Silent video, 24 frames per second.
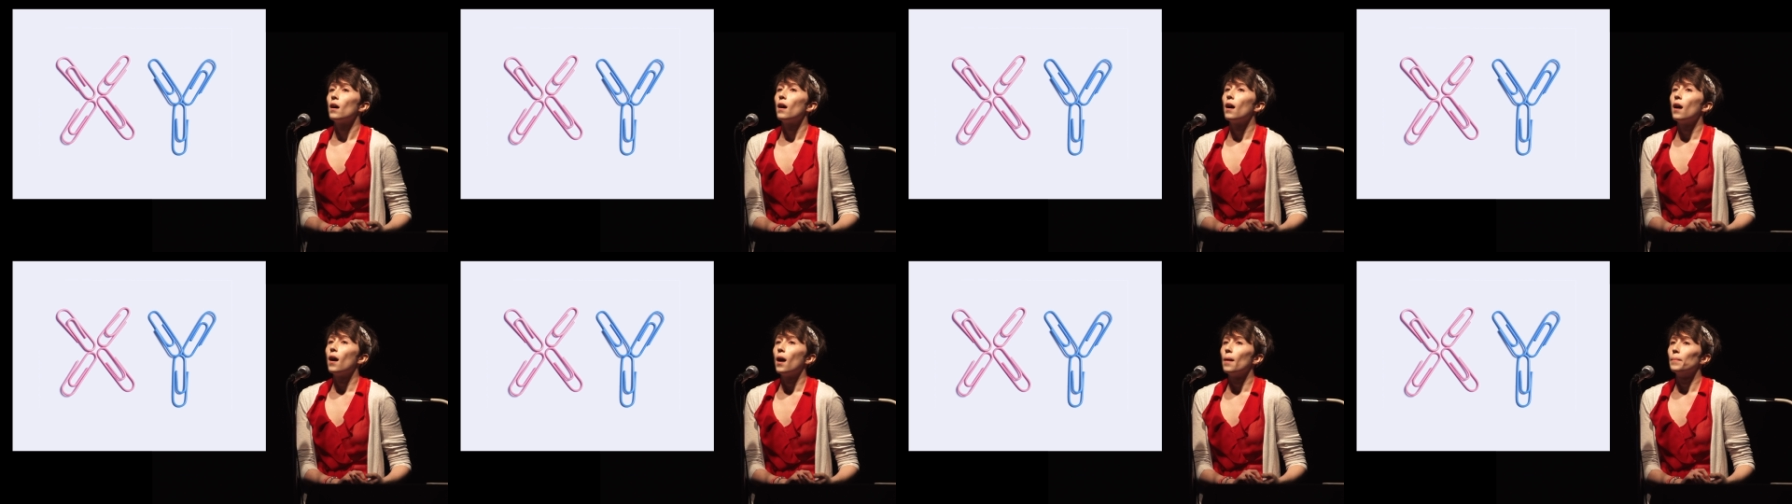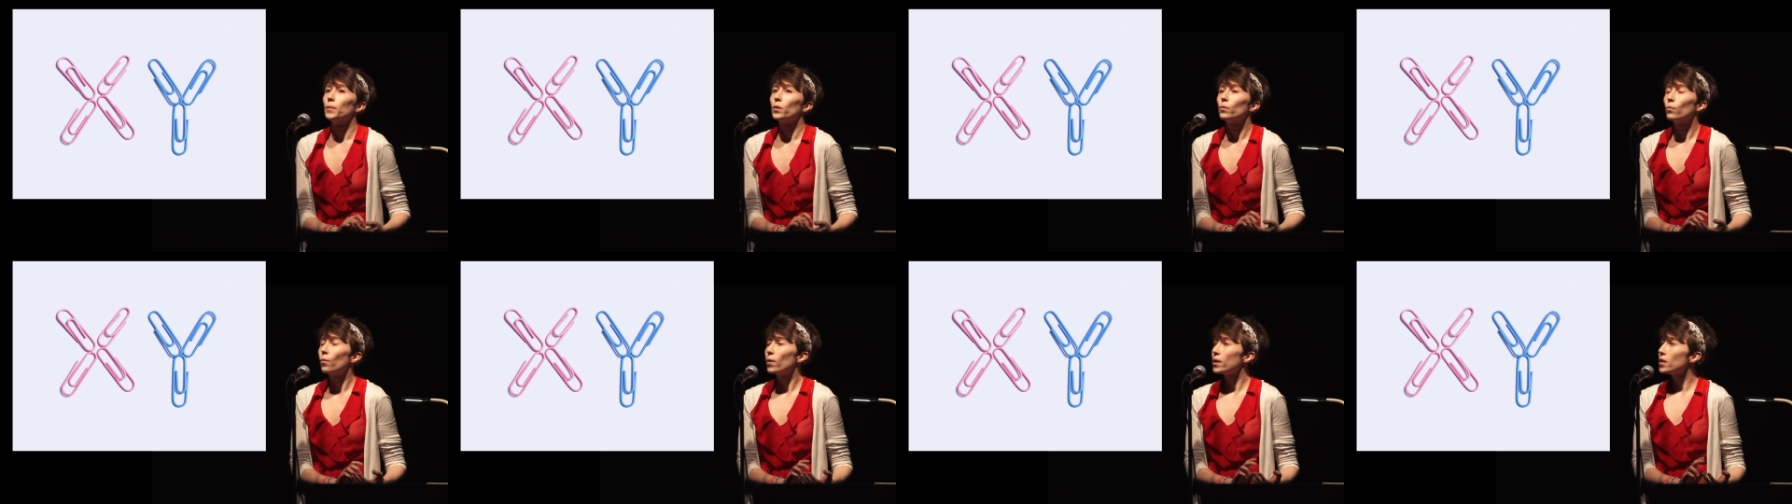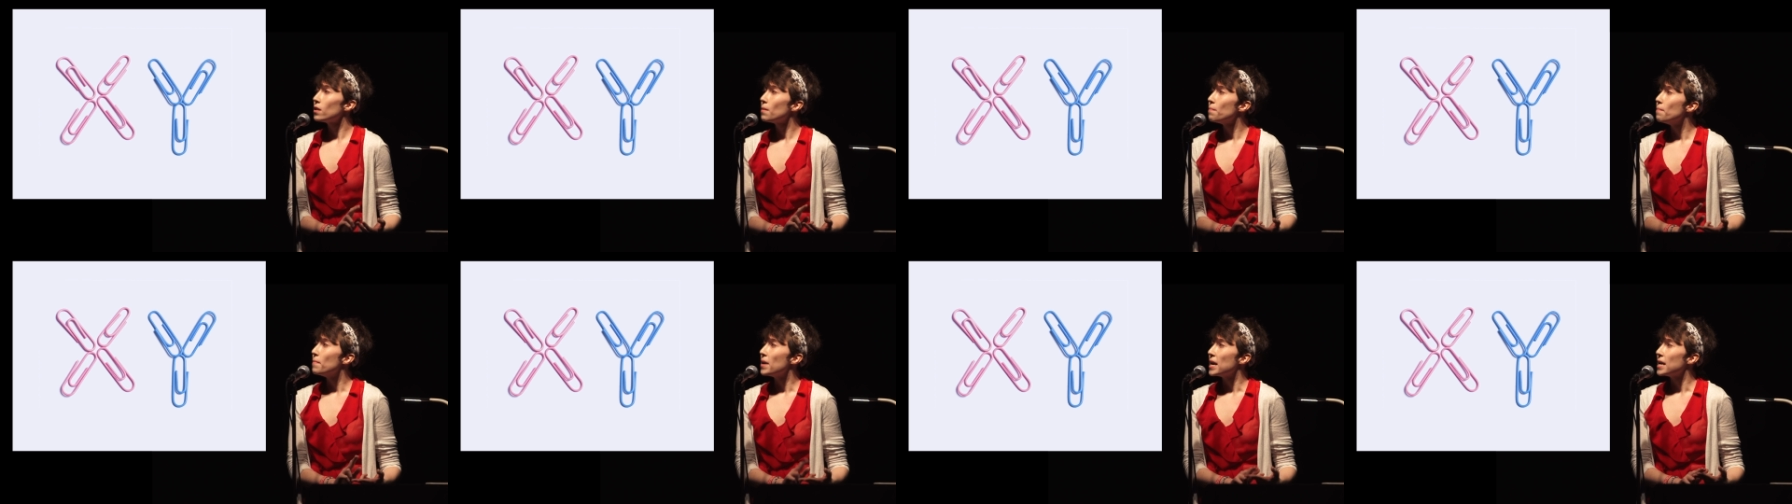Um, one of
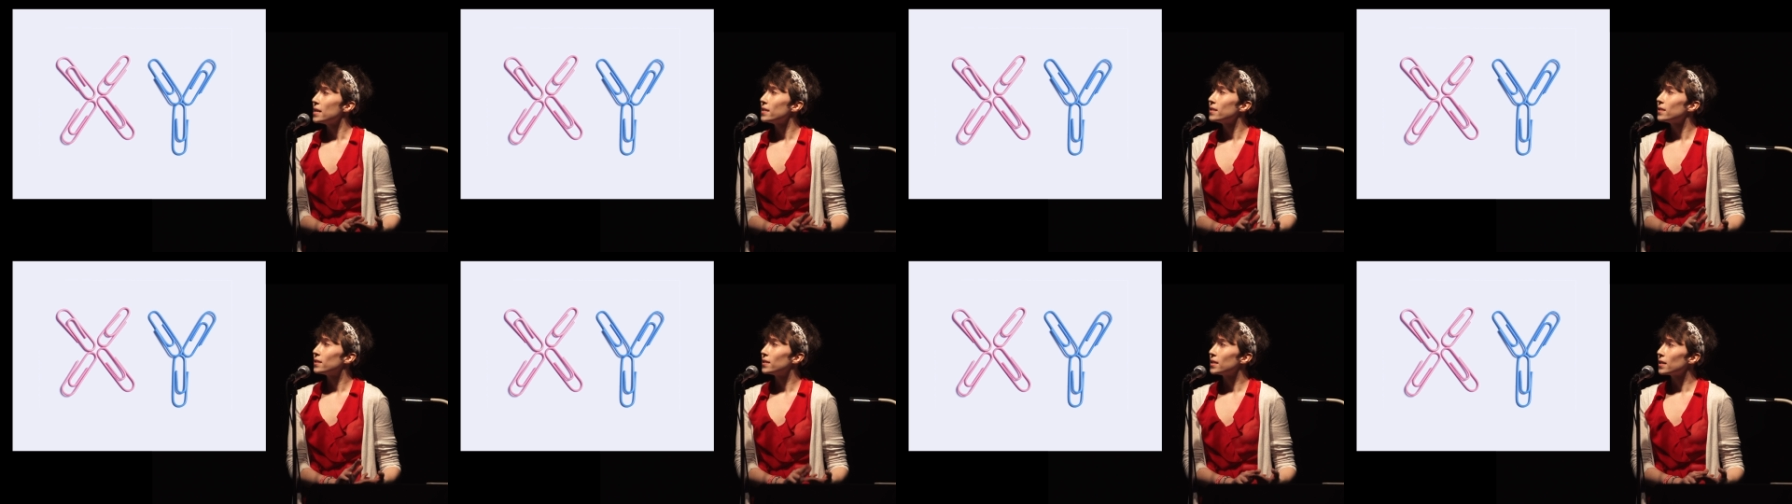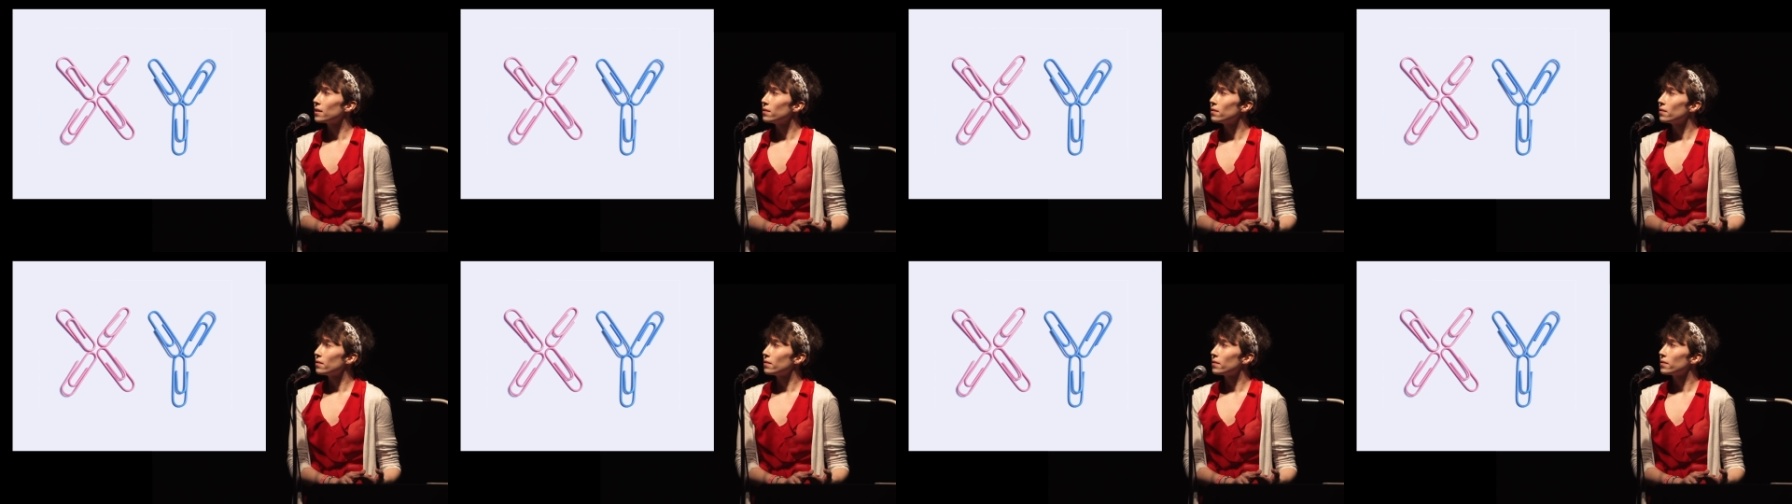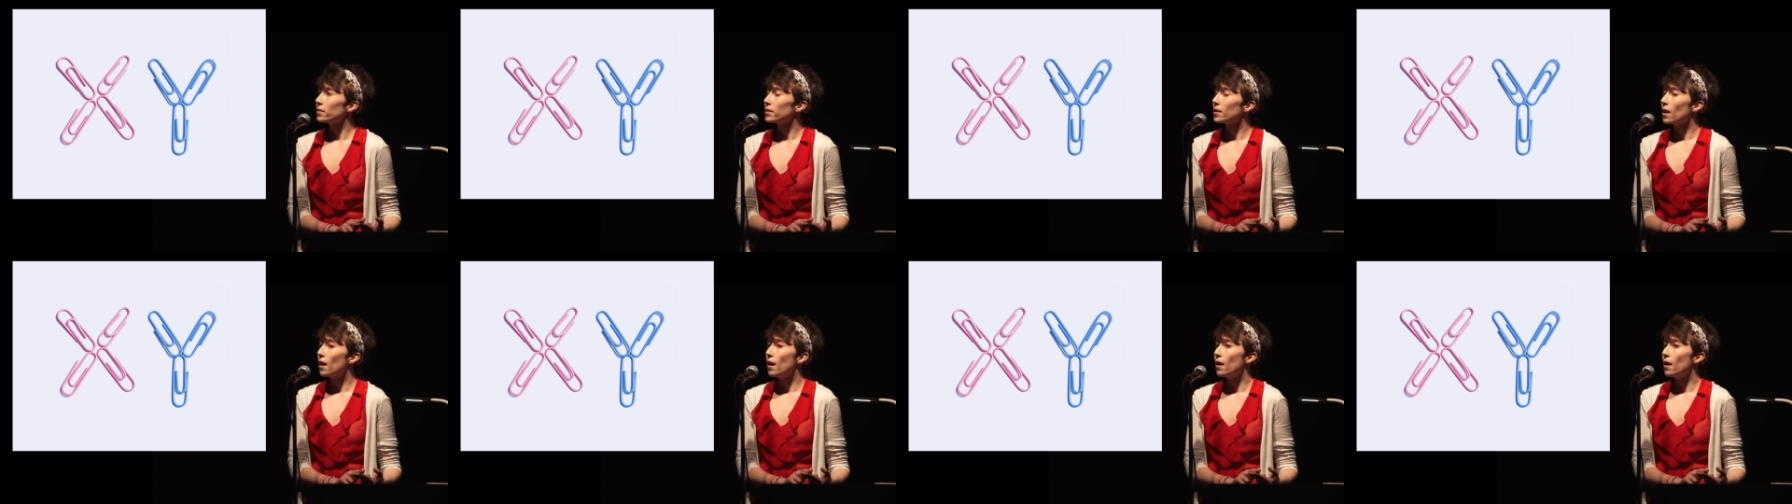the main signals